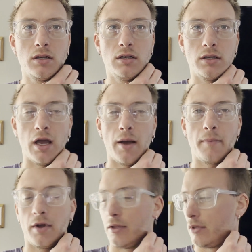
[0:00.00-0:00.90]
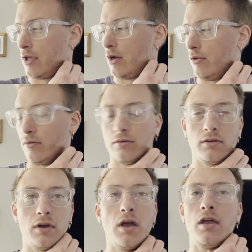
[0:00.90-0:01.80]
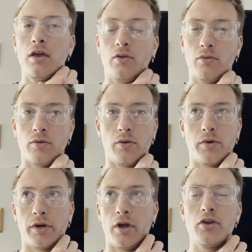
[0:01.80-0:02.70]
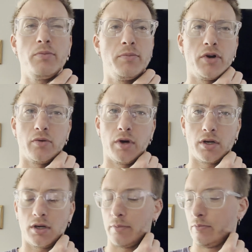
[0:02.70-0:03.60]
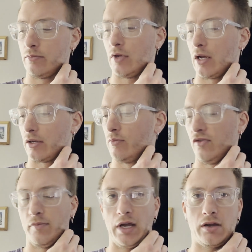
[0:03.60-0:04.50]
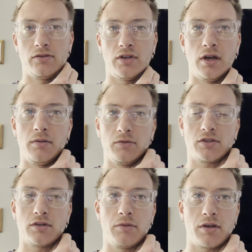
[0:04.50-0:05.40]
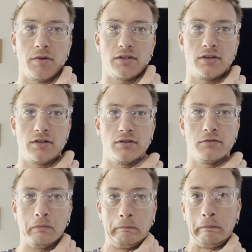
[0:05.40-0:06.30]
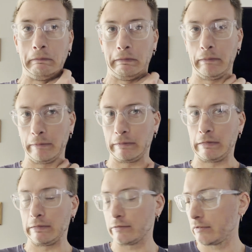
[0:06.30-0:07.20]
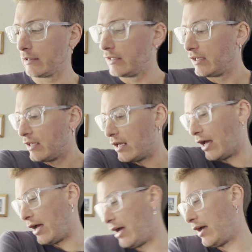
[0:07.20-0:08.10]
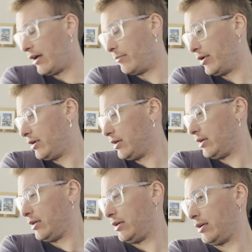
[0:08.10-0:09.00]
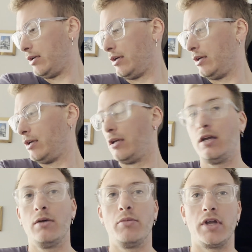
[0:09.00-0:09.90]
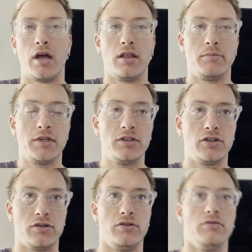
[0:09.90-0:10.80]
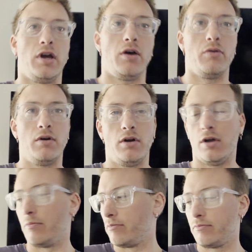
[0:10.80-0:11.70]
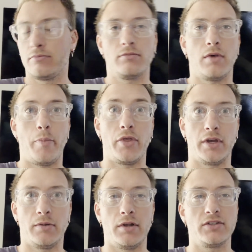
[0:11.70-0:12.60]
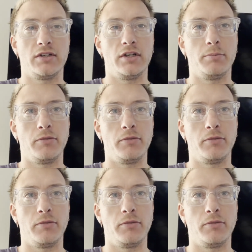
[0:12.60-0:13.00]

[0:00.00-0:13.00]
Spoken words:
it'll work. It'll be pretty quick. I'm not gonna move it back outside. I'm just gonna make a mess in here and clean up the sawdust. But yeah, let me show you how I'm thinking about setting it up